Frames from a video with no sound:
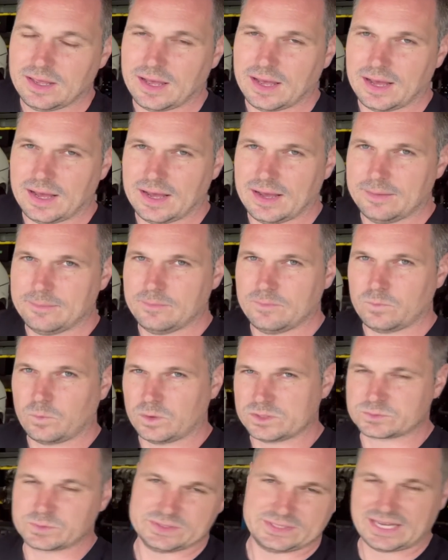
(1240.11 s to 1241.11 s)

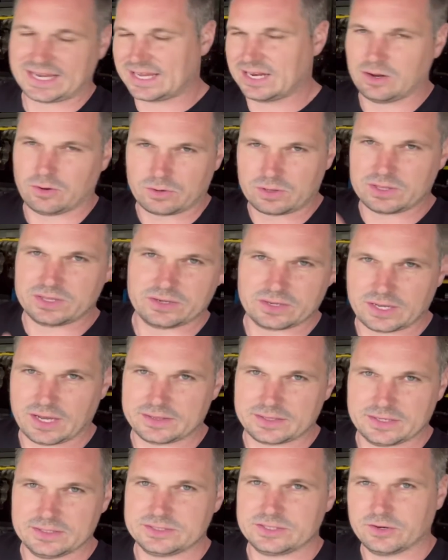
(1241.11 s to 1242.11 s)
Once we take it out,
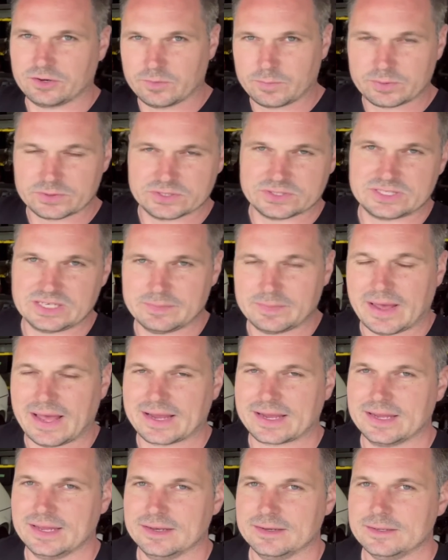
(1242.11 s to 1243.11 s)
got the interior, put the seat
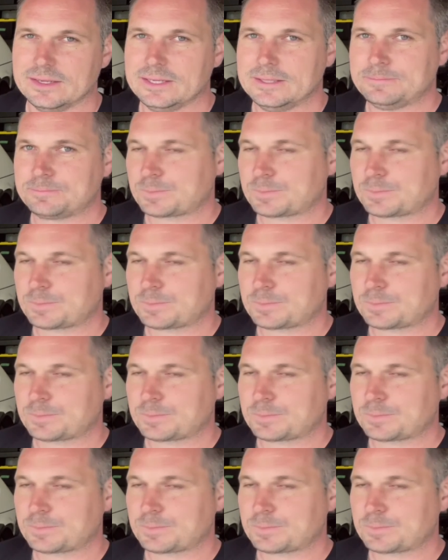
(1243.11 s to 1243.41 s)
back in.